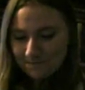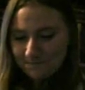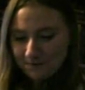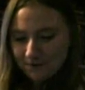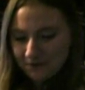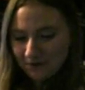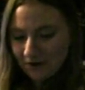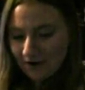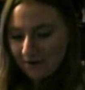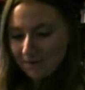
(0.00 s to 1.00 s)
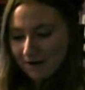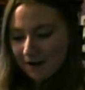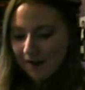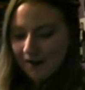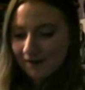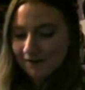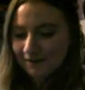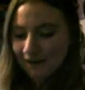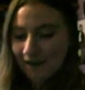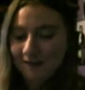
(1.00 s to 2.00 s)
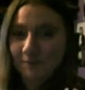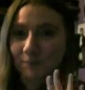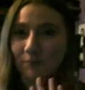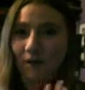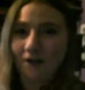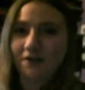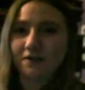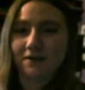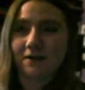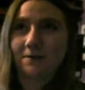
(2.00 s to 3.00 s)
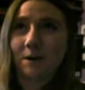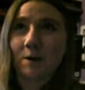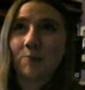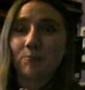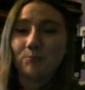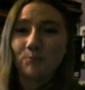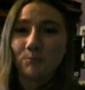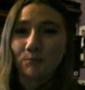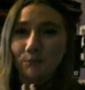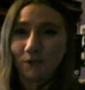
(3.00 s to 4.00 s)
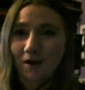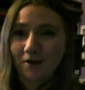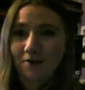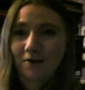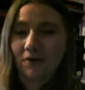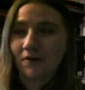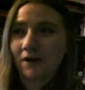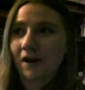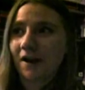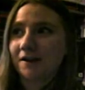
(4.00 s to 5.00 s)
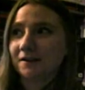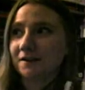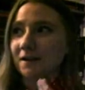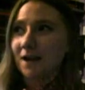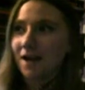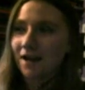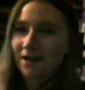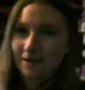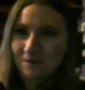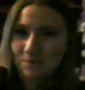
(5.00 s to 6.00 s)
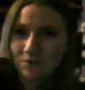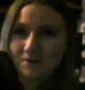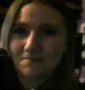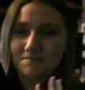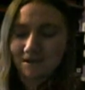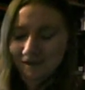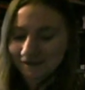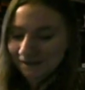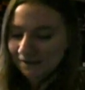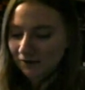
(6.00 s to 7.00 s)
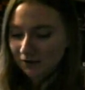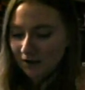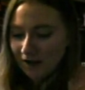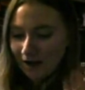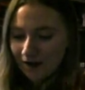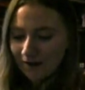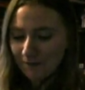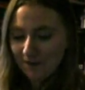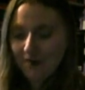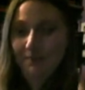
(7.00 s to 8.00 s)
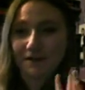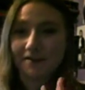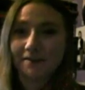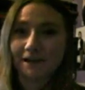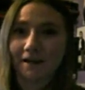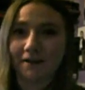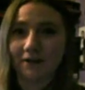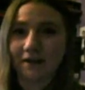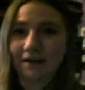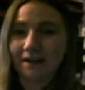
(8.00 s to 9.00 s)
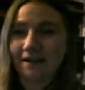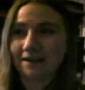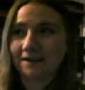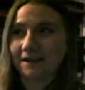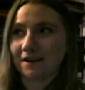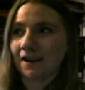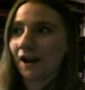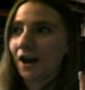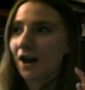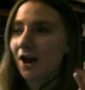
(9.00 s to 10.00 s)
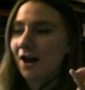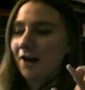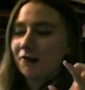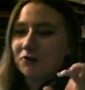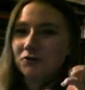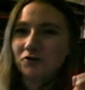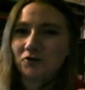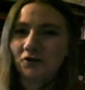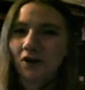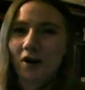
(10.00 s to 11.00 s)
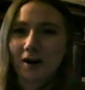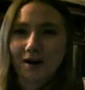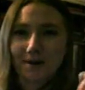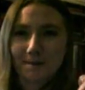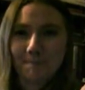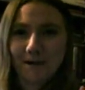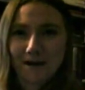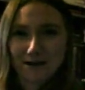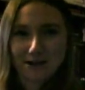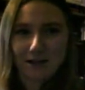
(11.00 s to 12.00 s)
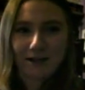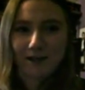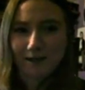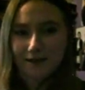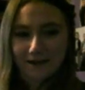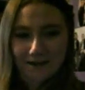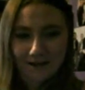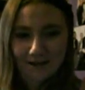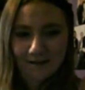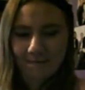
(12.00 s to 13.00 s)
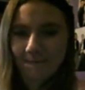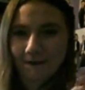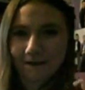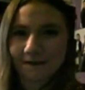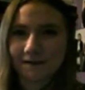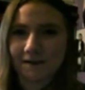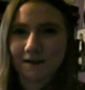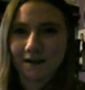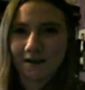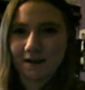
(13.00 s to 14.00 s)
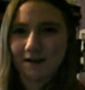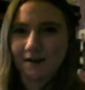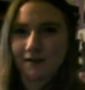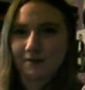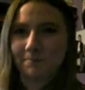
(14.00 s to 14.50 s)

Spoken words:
First of all, it's a brand new series by a brand new author, and it was amazing. It's called Half Bad by Sally Green. It's like dark, magic, fantasy.